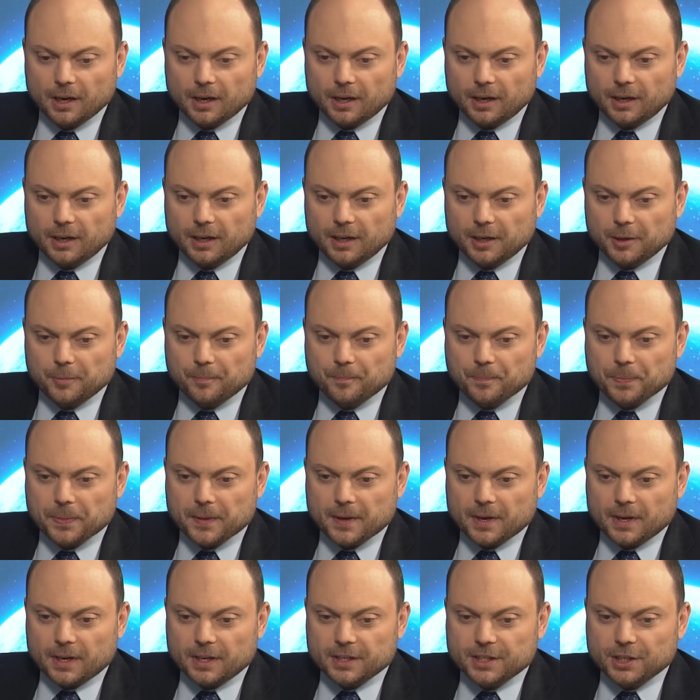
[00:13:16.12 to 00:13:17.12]

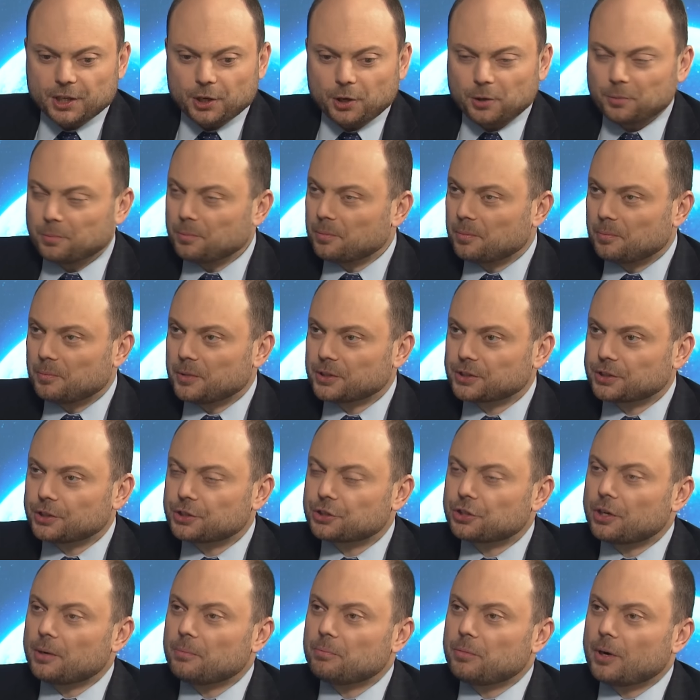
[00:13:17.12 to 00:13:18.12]
Mr.
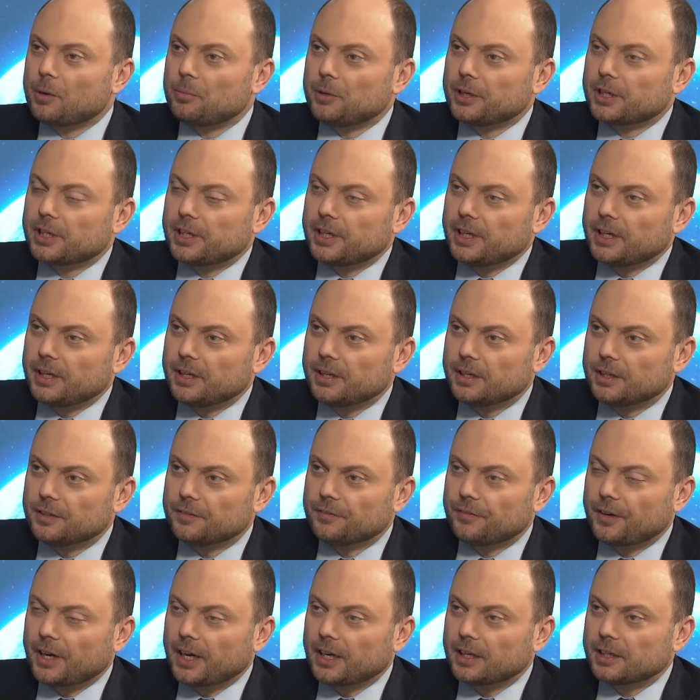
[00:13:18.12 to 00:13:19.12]
Trump publicly
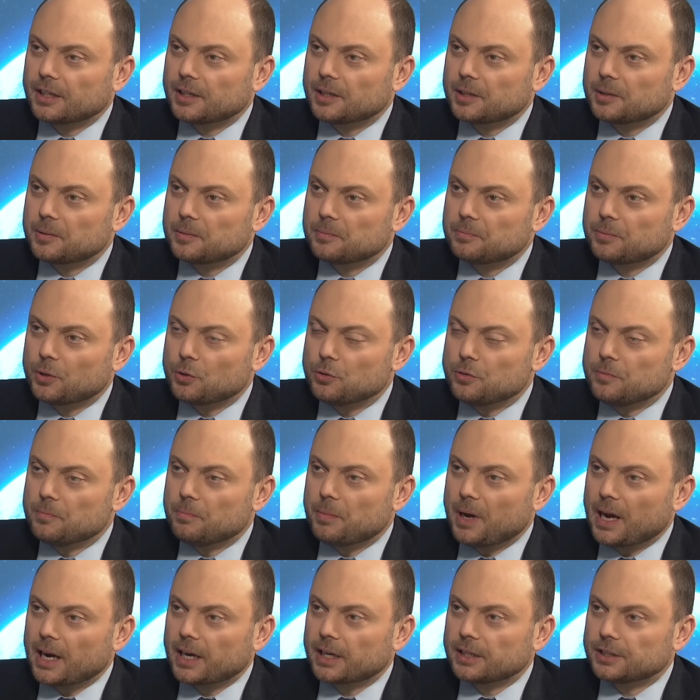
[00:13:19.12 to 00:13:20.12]
invite
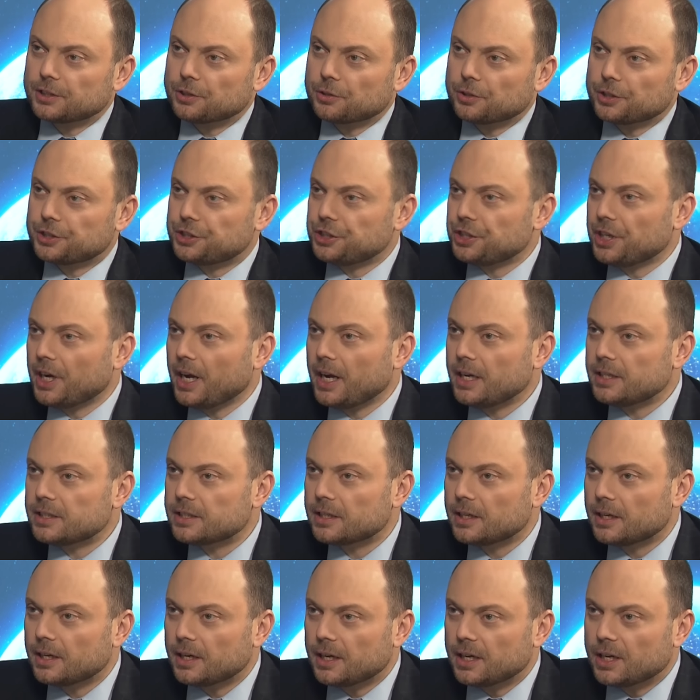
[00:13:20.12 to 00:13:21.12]
Putin back into the G8.
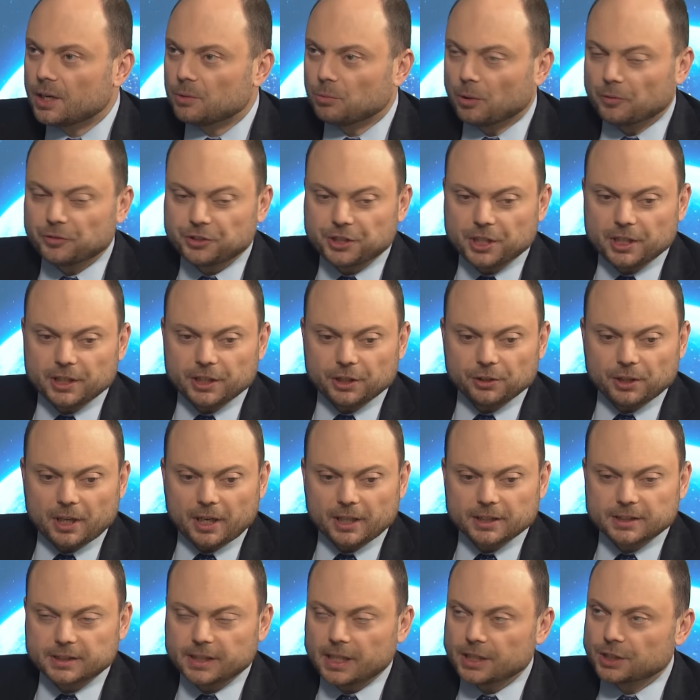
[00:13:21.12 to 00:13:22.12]
We've seen the
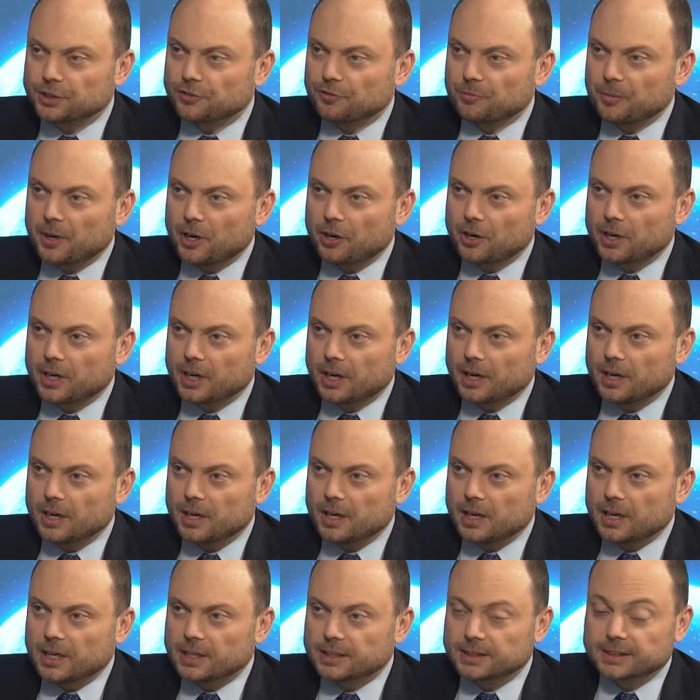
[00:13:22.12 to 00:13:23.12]
United States of America
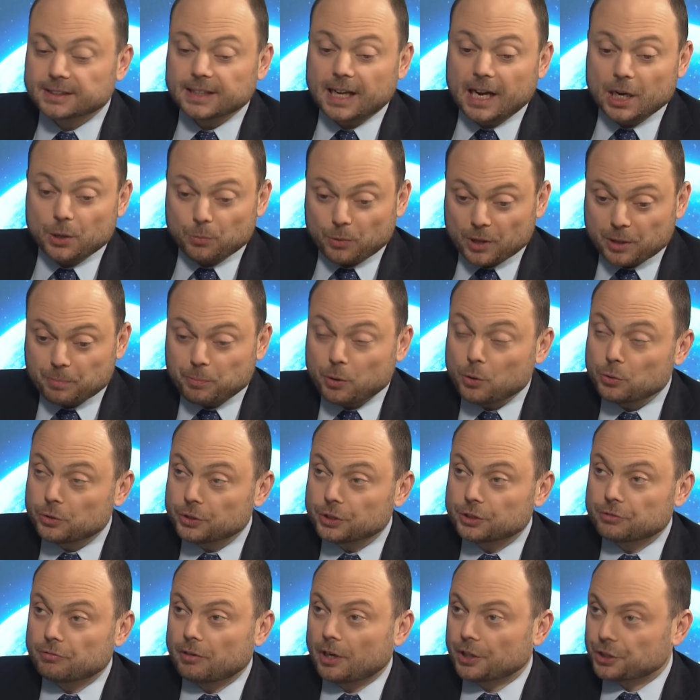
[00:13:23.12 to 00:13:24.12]
side with
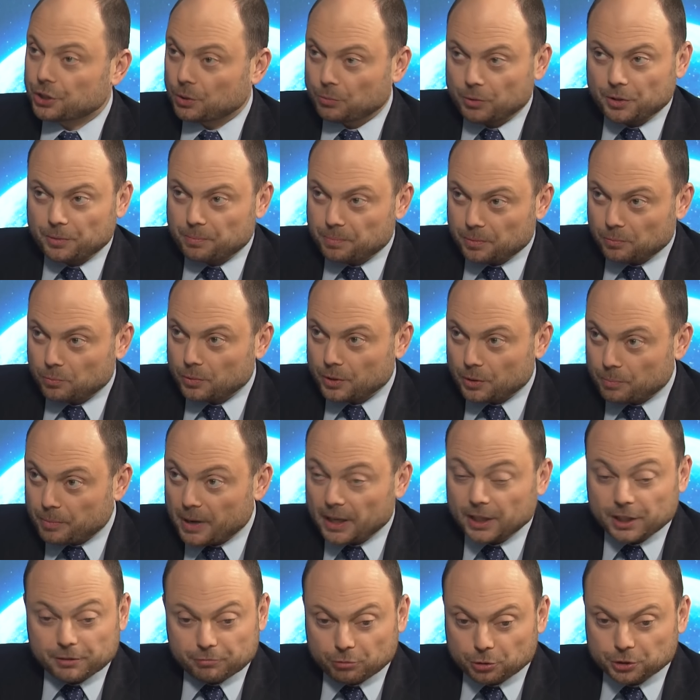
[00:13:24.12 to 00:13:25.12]
Putin's Russia, with
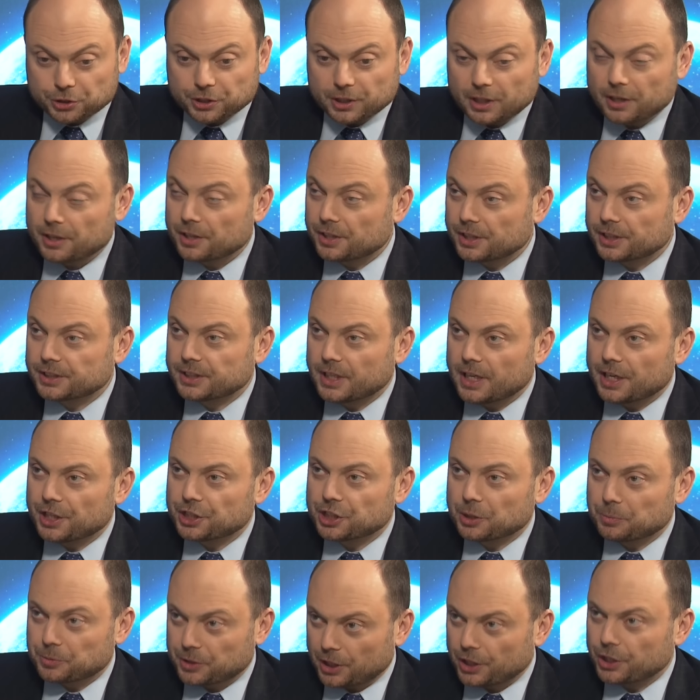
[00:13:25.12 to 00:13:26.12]
Belarus and other
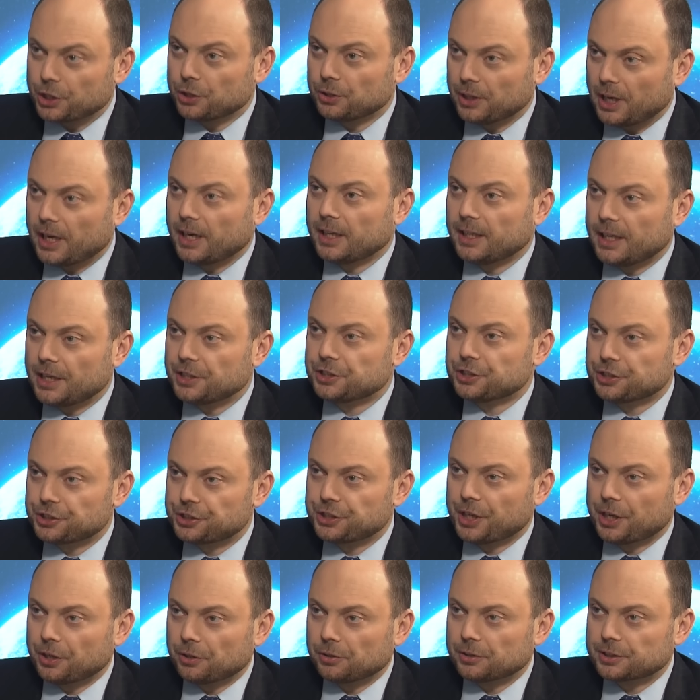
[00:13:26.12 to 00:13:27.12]
dictatorships at the United Nations
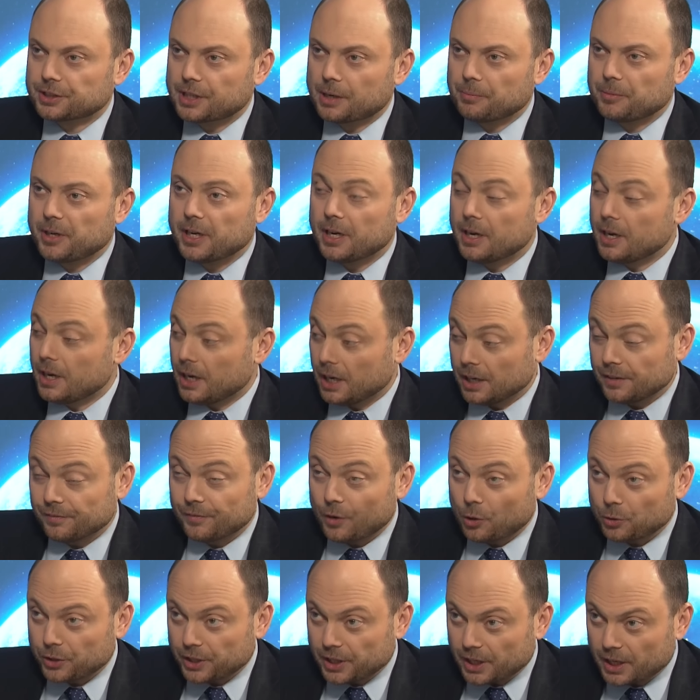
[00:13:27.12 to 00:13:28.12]
General Assembly in
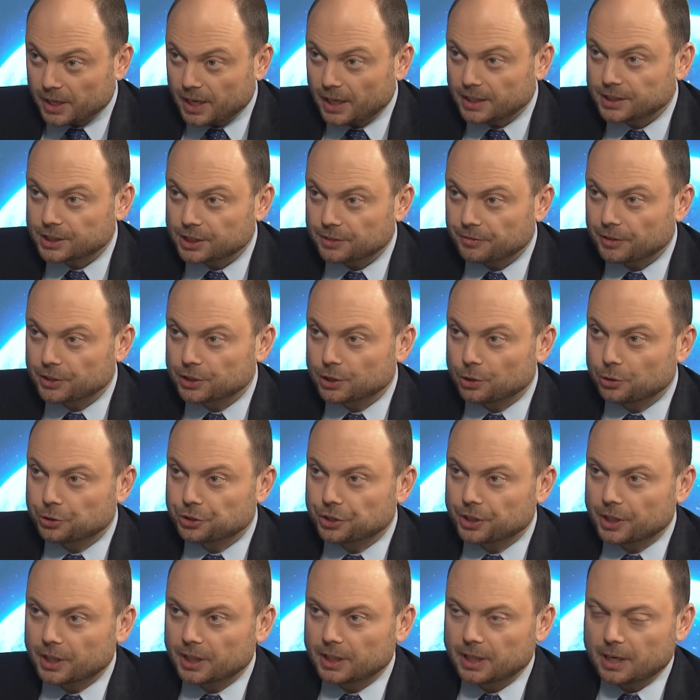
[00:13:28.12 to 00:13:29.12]
voting against the
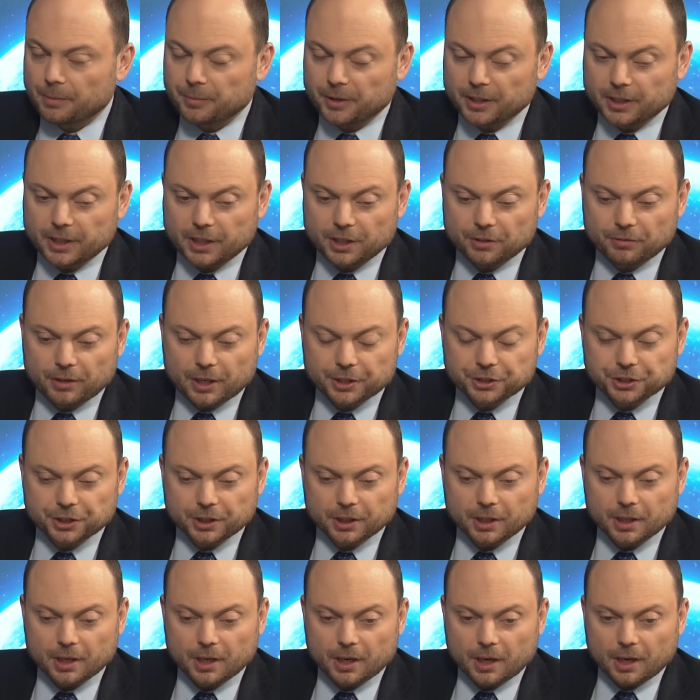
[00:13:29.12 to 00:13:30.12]
resolution condemning the
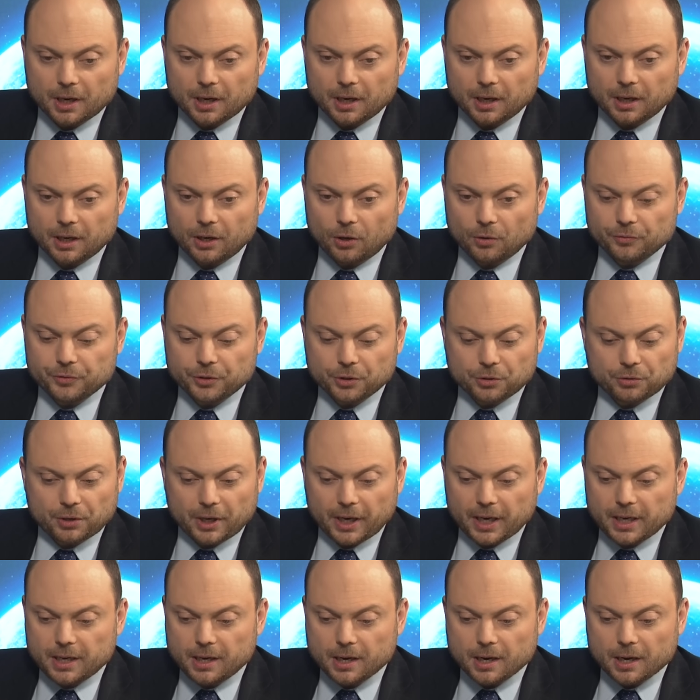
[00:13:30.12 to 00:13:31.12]
aggression of
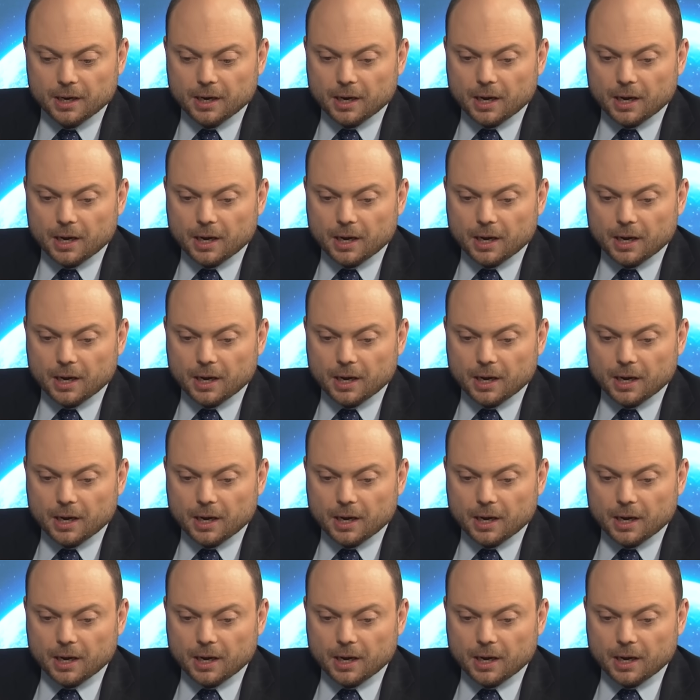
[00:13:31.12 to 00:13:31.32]
Ukraine.